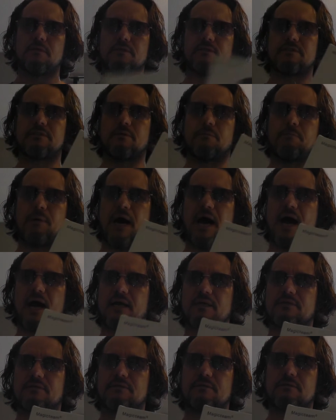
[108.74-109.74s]
This is the
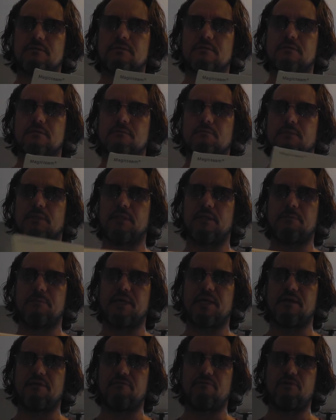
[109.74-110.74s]
box. But let me
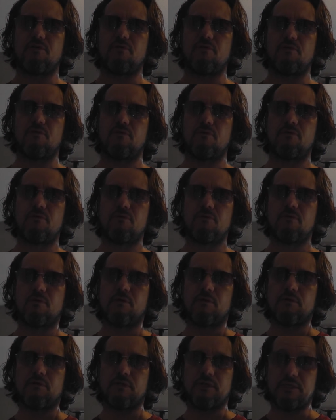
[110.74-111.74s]
give you
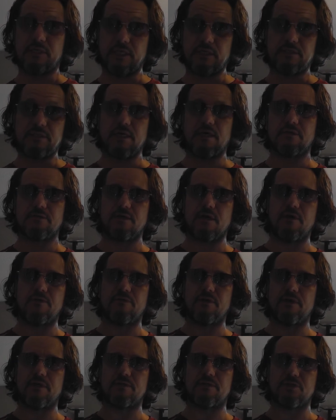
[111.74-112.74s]
the details on
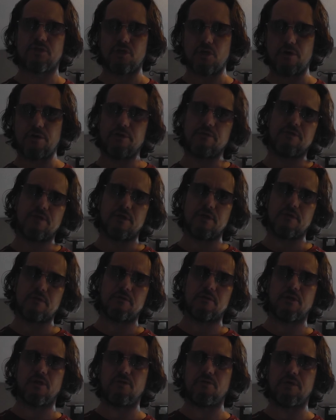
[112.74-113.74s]
this, show you
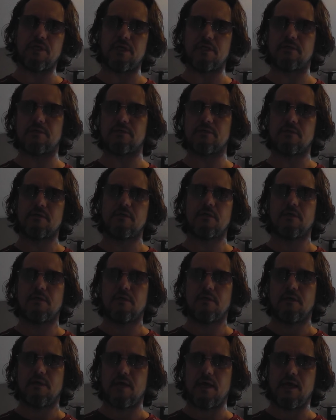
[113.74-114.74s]
the unit,
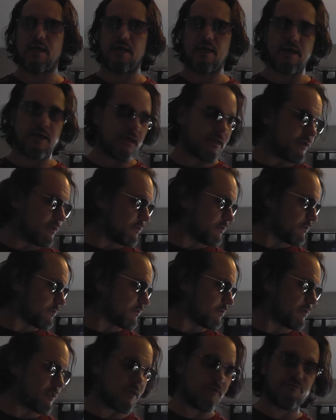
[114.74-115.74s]
and
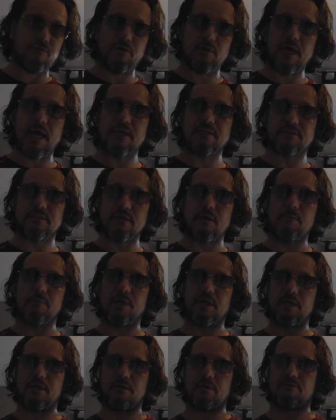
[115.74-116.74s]
if you got
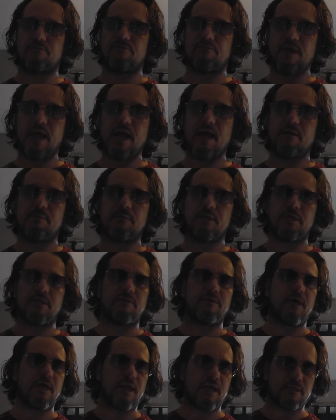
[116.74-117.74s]
somebody in your family
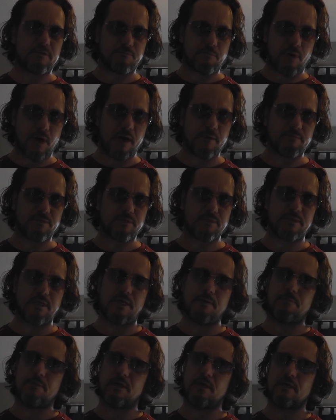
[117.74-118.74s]
that has problems
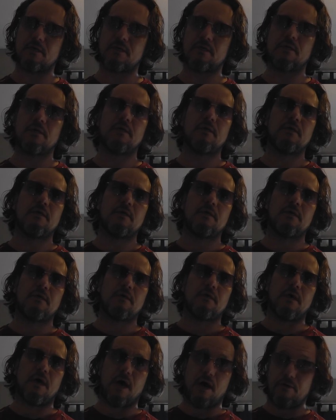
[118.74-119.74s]
sleeping,
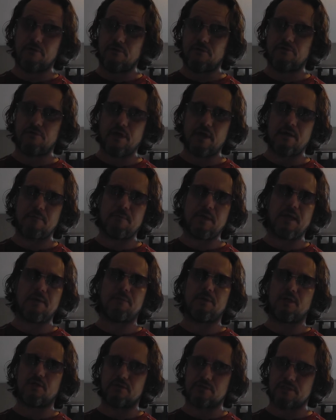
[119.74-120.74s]
other than
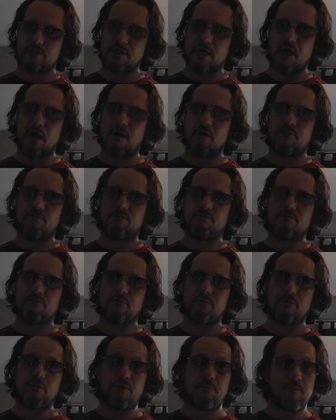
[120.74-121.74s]
maybe yourself,
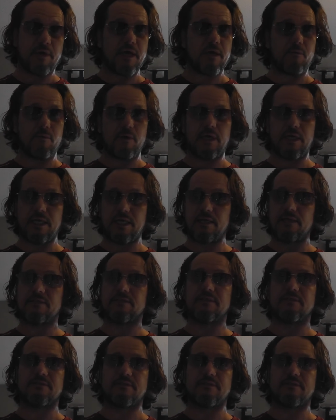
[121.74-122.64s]
you may want to get